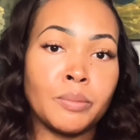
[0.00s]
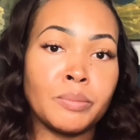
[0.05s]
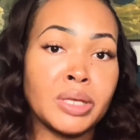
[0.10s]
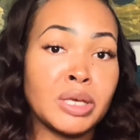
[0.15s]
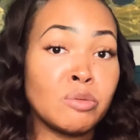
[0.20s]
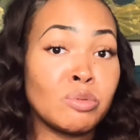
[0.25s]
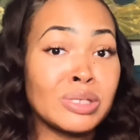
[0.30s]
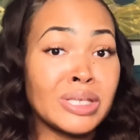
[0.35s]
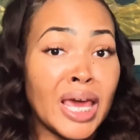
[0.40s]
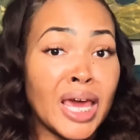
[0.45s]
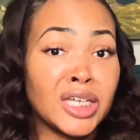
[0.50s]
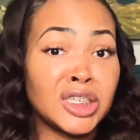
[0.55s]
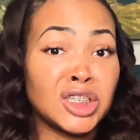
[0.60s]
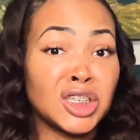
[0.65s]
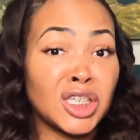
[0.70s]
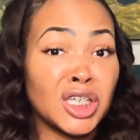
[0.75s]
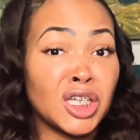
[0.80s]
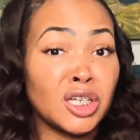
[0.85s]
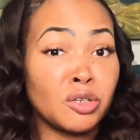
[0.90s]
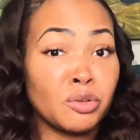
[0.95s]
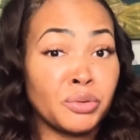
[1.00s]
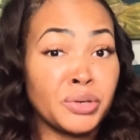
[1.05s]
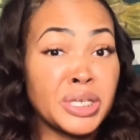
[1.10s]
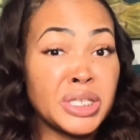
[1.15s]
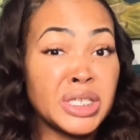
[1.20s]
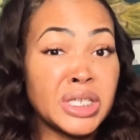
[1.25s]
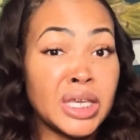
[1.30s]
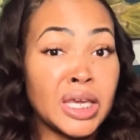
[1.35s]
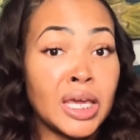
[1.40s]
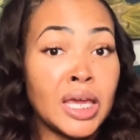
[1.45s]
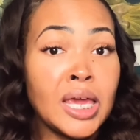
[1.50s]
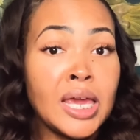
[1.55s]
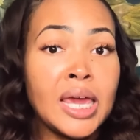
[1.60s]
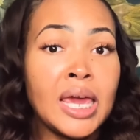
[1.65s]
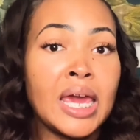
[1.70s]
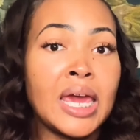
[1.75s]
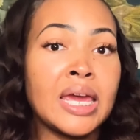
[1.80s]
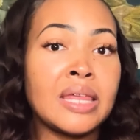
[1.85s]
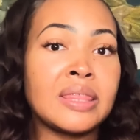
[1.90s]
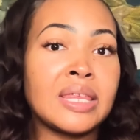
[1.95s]
it was actually increasing,
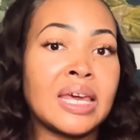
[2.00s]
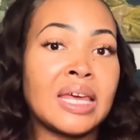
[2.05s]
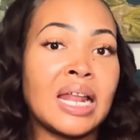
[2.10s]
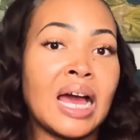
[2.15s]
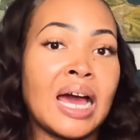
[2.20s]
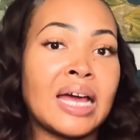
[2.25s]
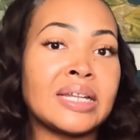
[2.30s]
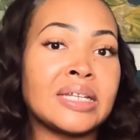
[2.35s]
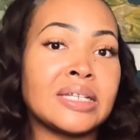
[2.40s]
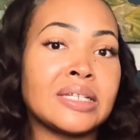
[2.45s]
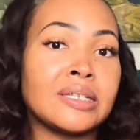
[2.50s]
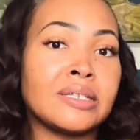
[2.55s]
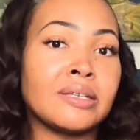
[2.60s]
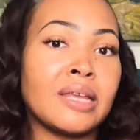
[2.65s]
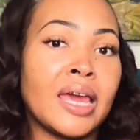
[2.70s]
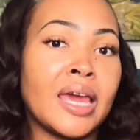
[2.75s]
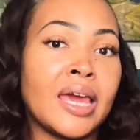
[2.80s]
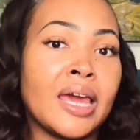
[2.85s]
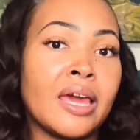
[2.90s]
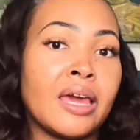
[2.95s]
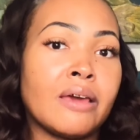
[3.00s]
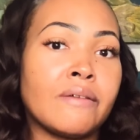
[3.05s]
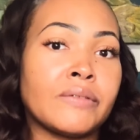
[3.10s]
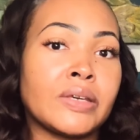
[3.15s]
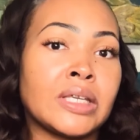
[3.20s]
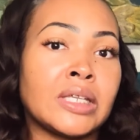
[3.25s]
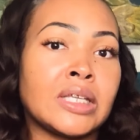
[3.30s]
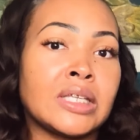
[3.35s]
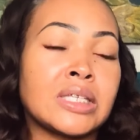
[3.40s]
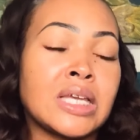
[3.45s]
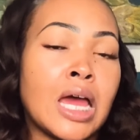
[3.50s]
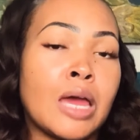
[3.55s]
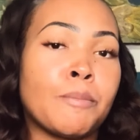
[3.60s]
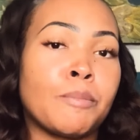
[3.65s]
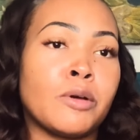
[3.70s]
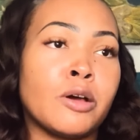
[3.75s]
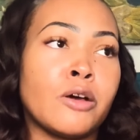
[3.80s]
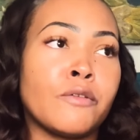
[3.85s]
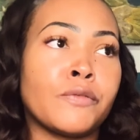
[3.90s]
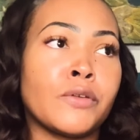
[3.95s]
and that I didn't have any type
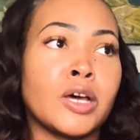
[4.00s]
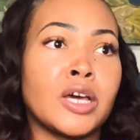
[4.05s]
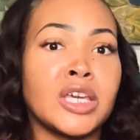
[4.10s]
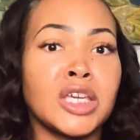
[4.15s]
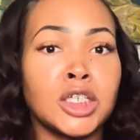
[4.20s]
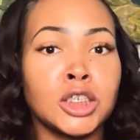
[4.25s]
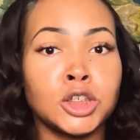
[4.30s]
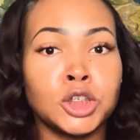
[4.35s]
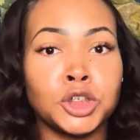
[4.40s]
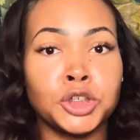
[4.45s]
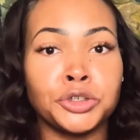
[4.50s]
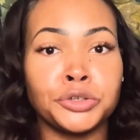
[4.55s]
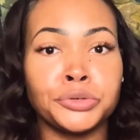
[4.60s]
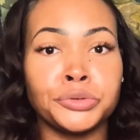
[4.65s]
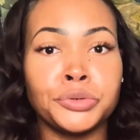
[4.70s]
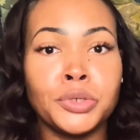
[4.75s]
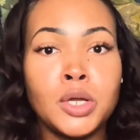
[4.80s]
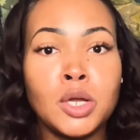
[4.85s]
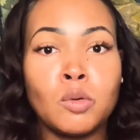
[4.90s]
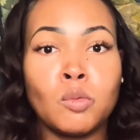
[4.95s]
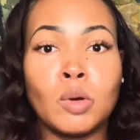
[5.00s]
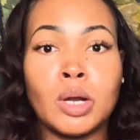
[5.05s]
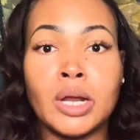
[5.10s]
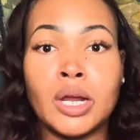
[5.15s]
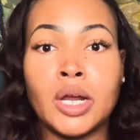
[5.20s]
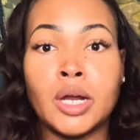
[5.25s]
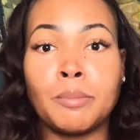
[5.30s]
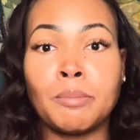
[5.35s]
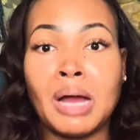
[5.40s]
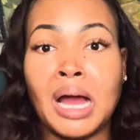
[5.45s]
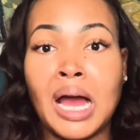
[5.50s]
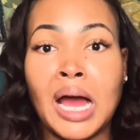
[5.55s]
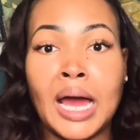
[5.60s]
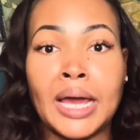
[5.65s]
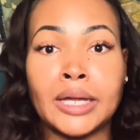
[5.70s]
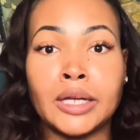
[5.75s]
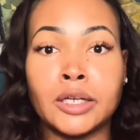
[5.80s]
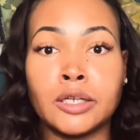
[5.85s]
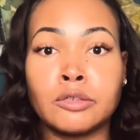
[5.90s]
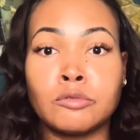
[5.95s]
of issue where my
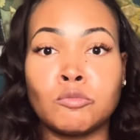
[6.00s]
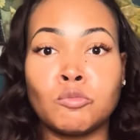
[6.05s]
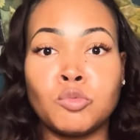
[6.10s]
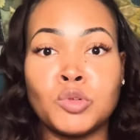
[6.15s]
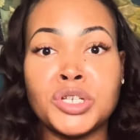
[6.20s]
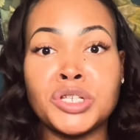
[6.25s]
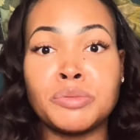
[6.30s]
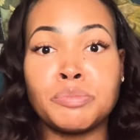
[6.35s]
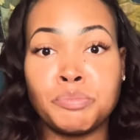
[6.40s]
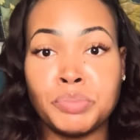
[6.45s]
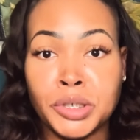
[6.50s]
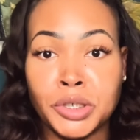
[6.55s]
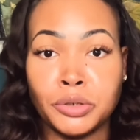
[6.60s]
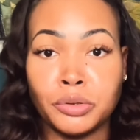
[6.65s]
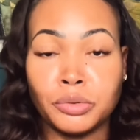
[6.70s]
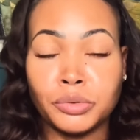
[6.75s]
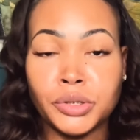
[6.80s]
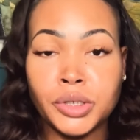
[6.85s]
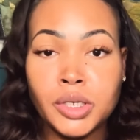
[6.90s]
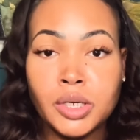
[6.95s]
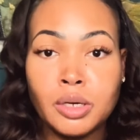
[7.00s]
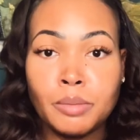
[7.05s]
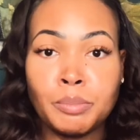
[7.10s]
iron wouldn't build.